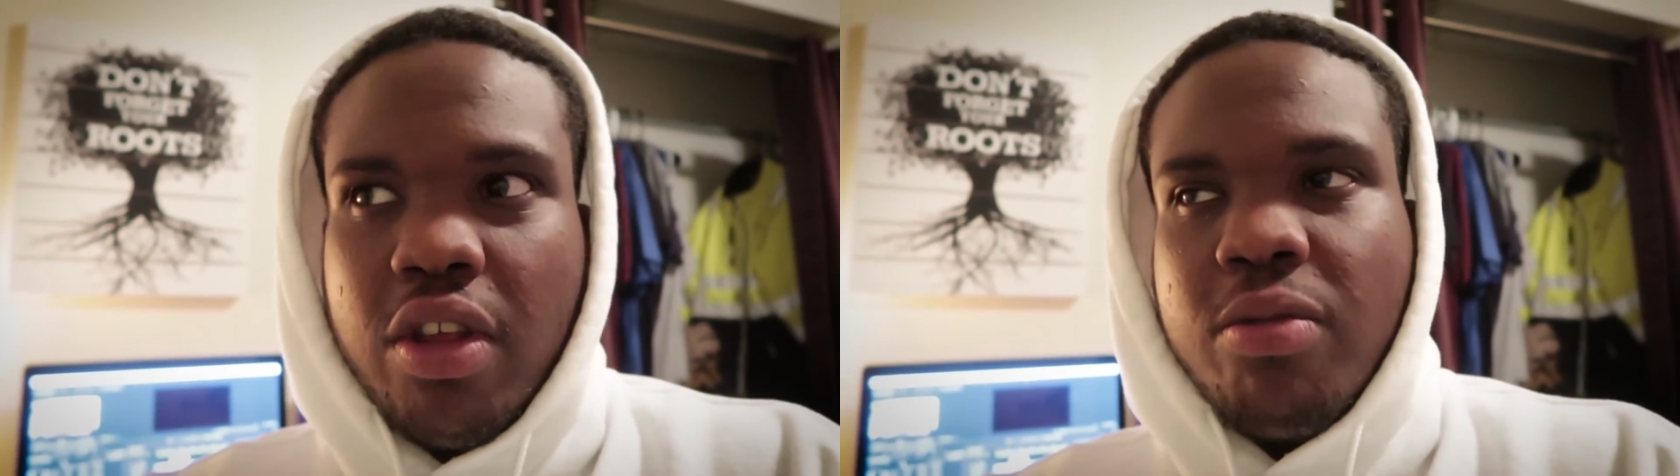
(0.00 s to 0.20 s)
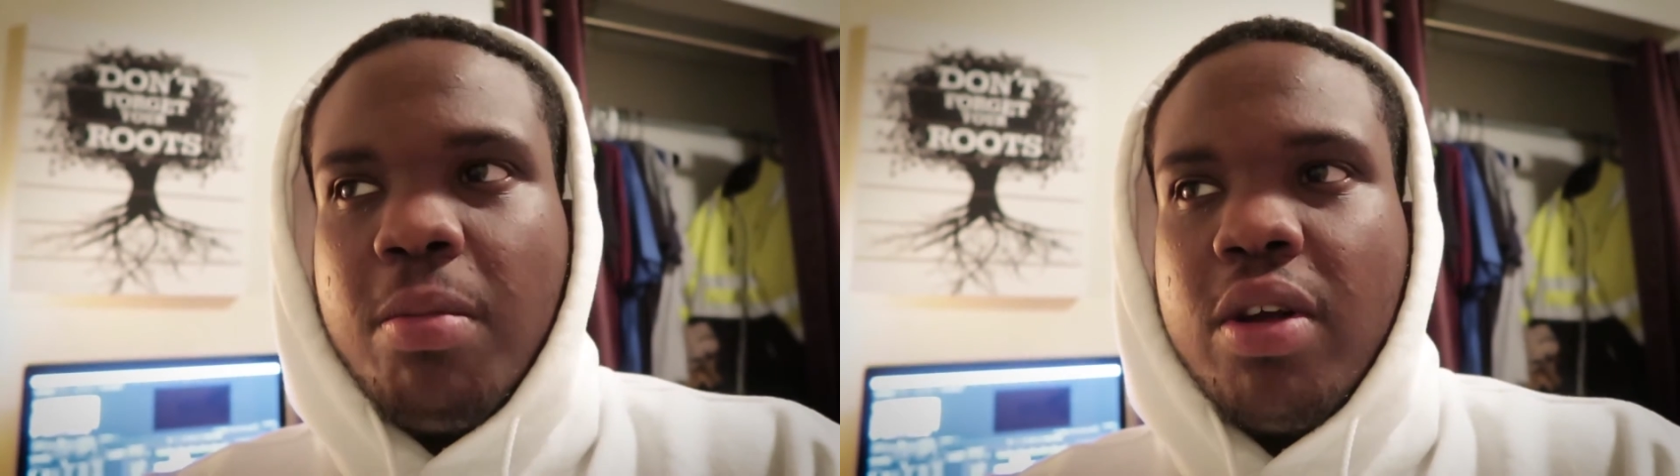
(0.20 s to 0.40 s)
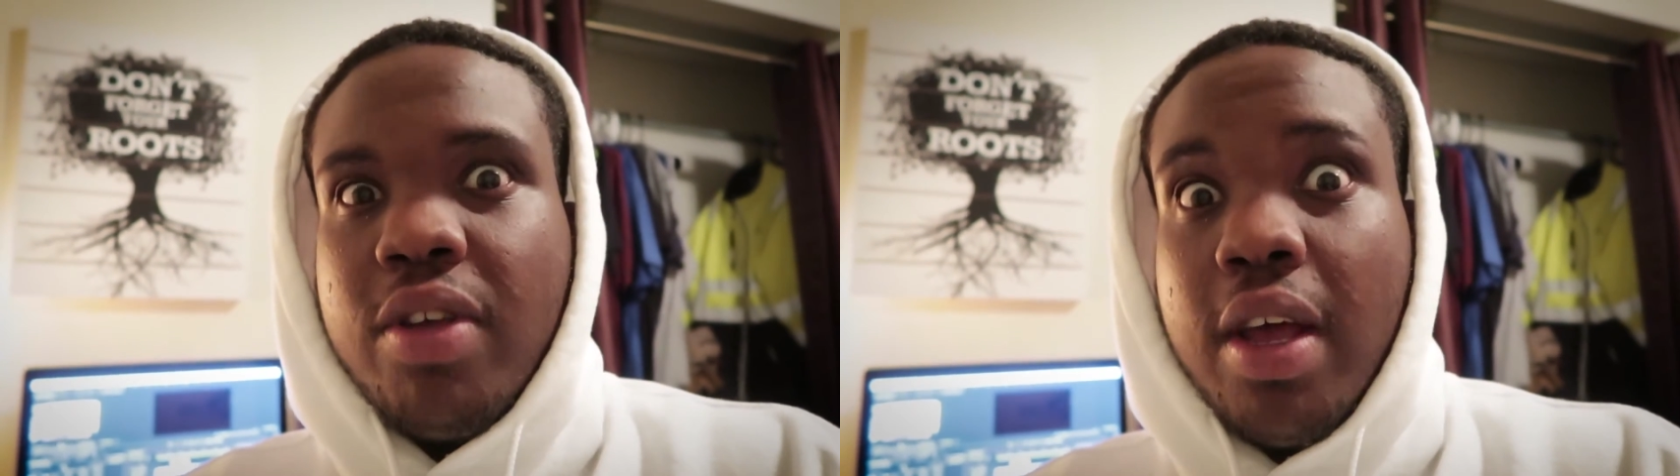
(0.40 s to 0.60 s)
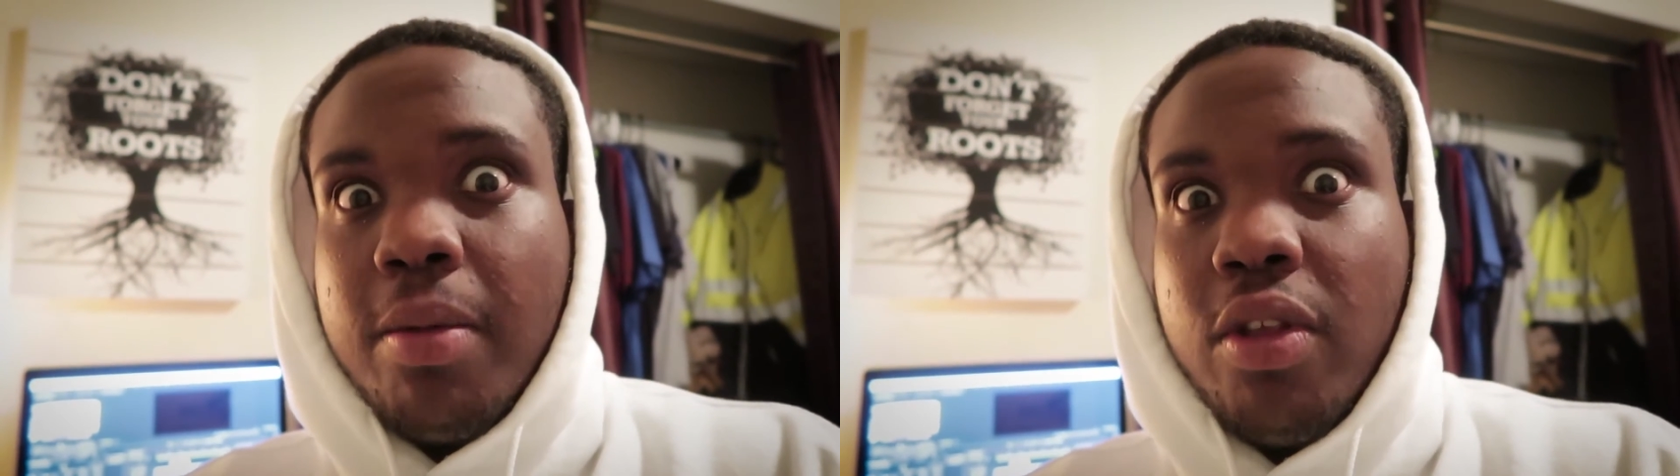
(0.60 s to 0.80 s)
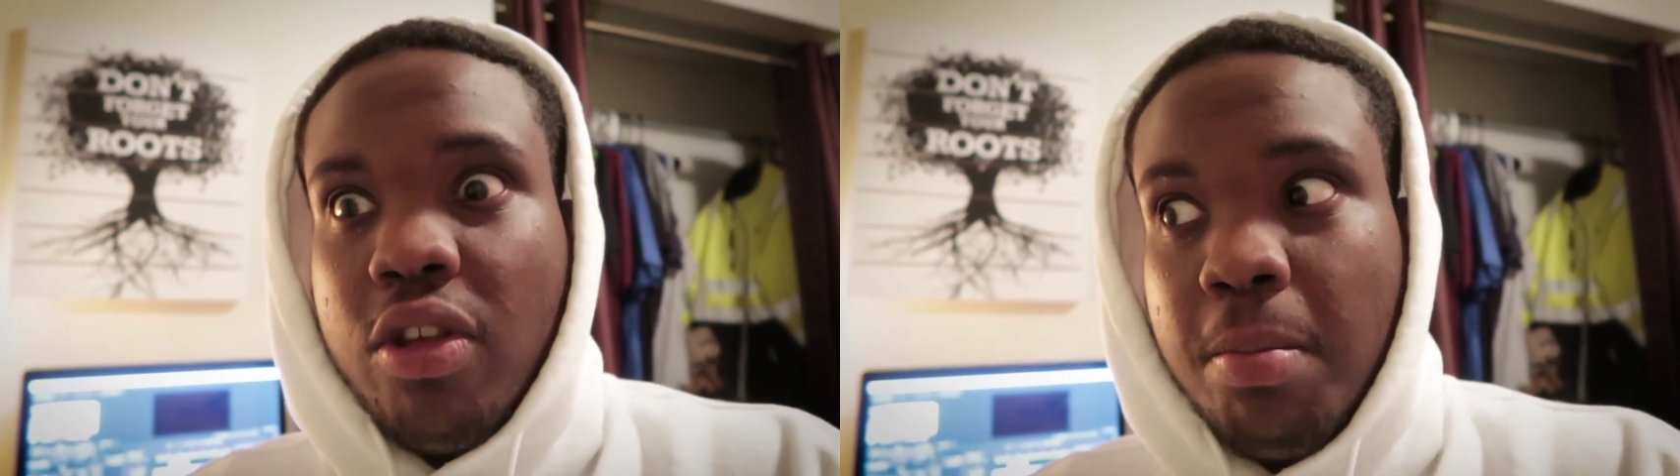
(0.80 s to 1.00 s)
This month, I,
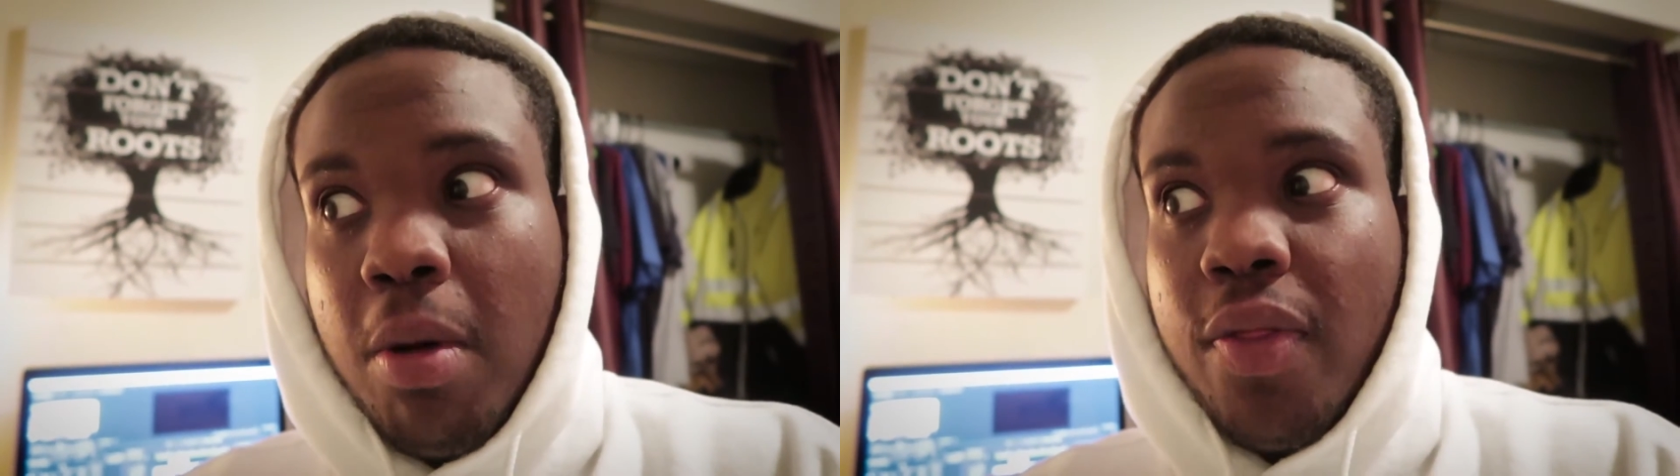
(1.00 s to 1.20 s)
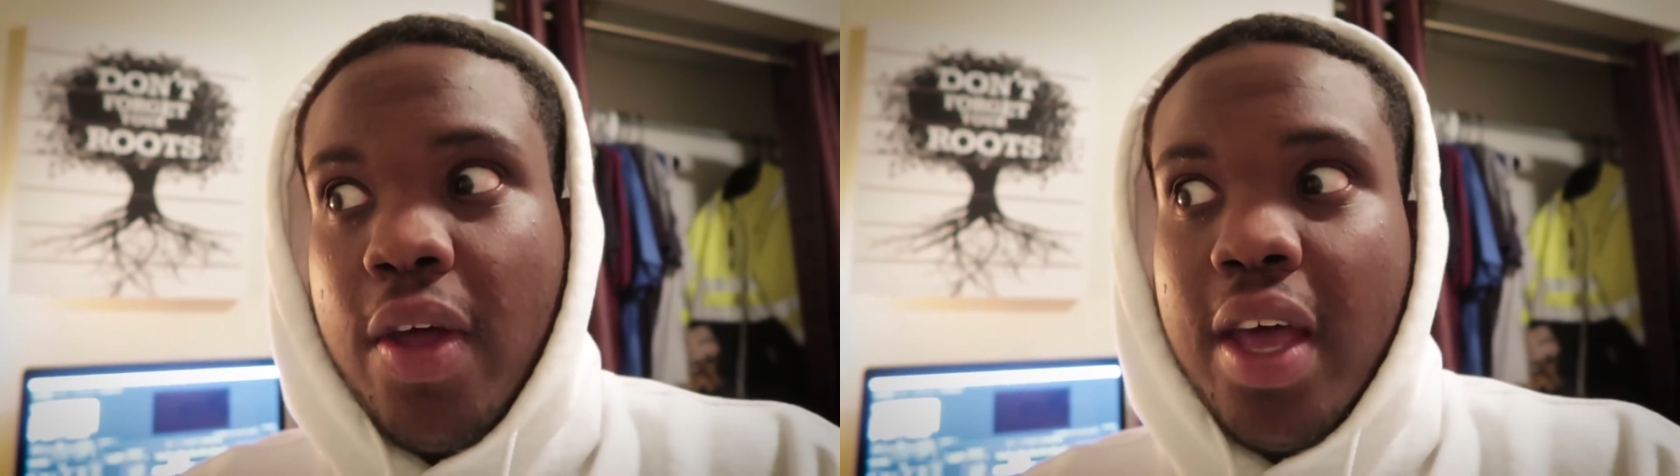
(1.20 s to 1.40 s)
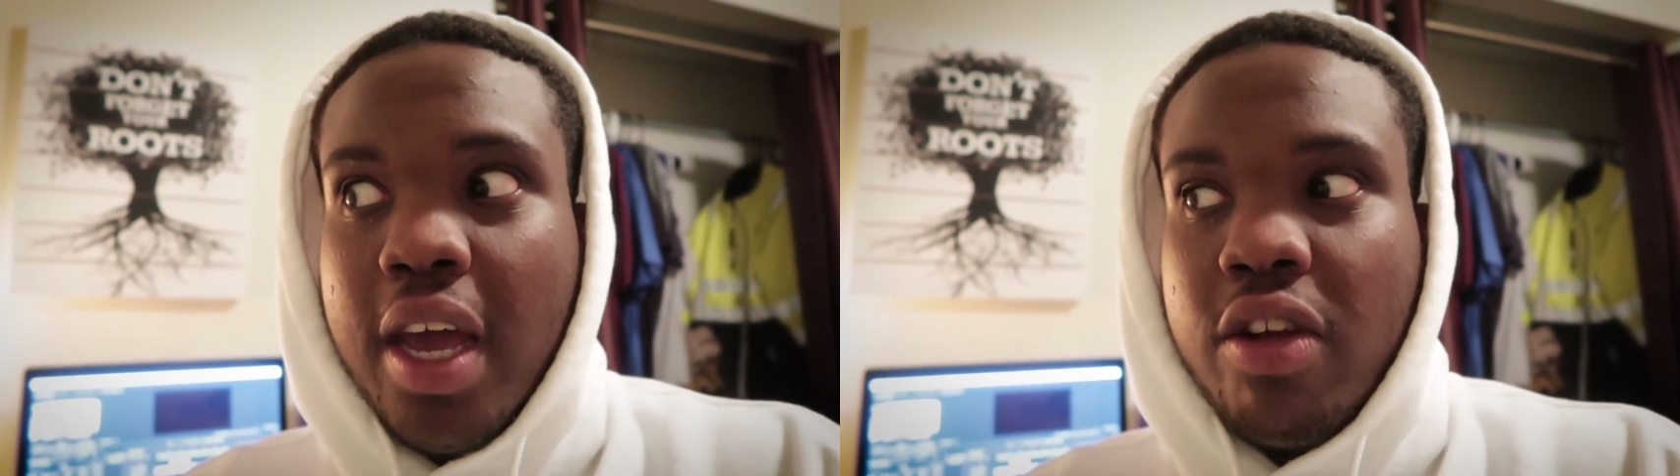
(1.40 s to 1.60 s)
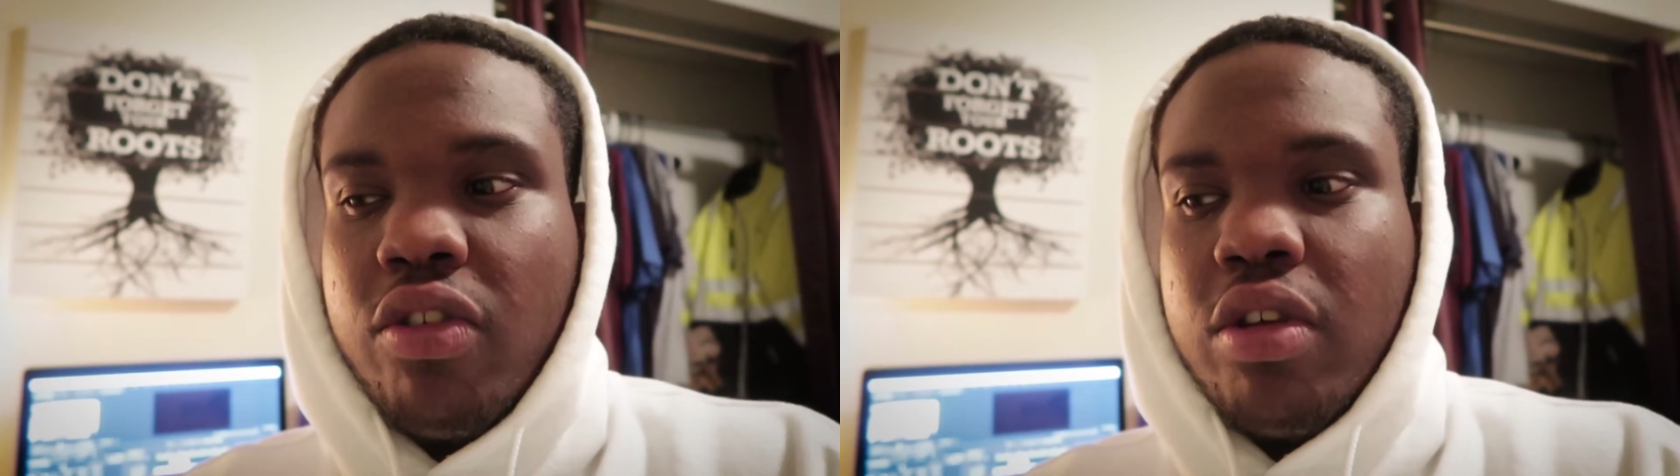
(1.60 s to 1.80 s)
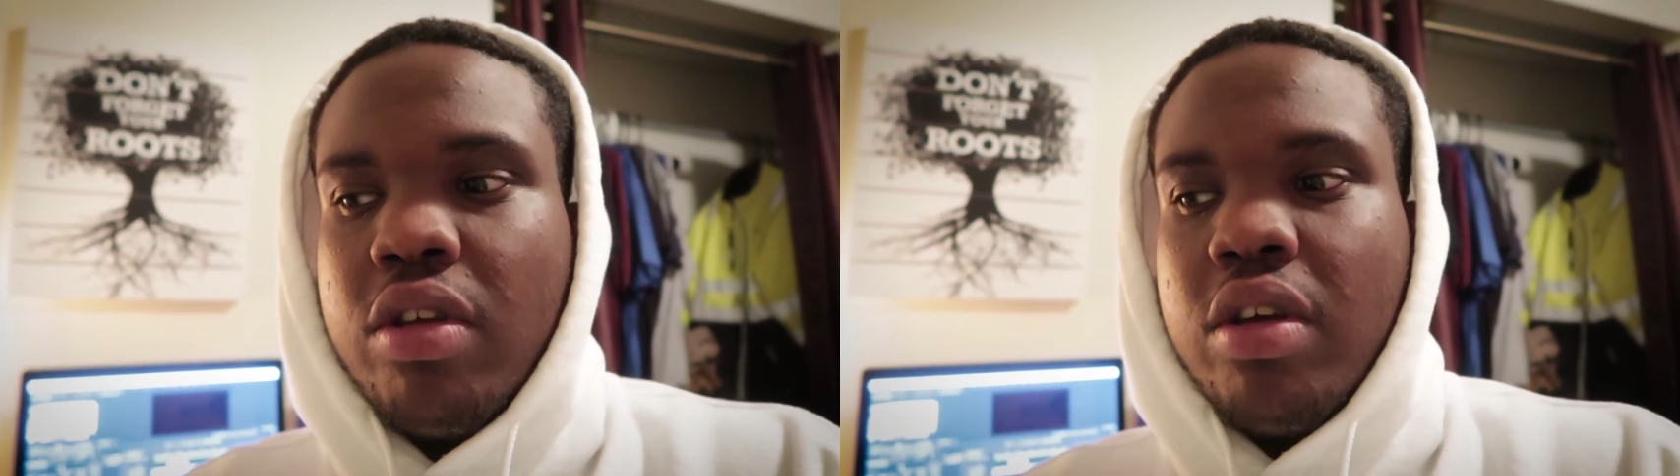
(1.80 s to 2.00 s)
this month I
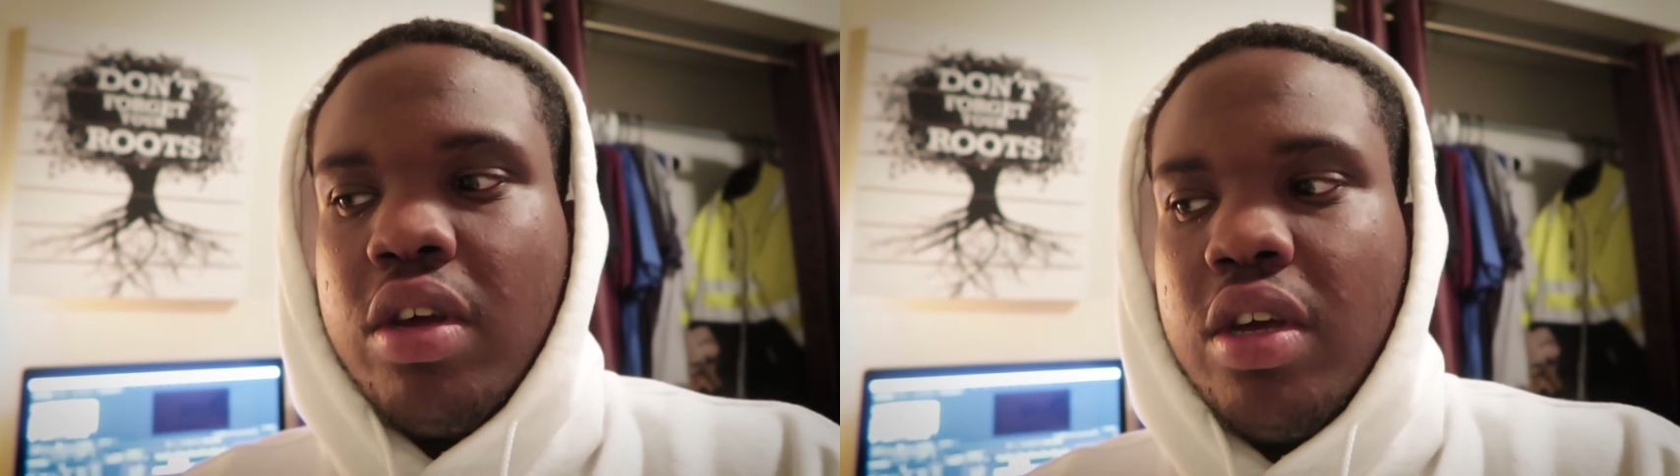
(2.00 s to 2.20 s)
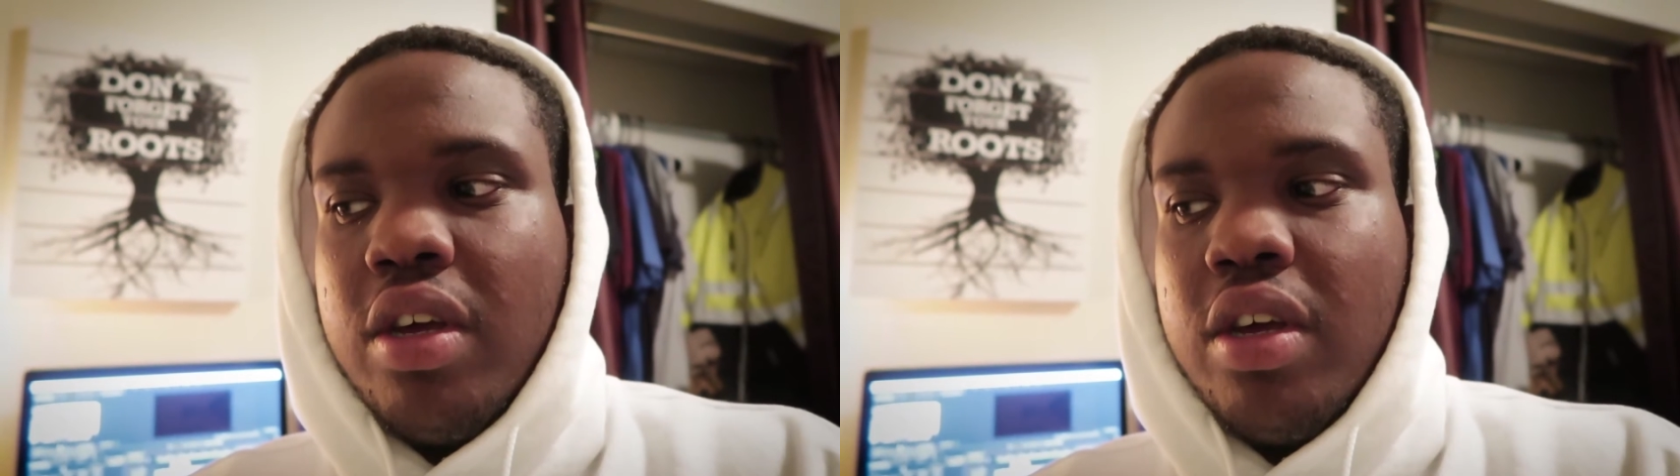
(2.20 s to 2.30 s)
actually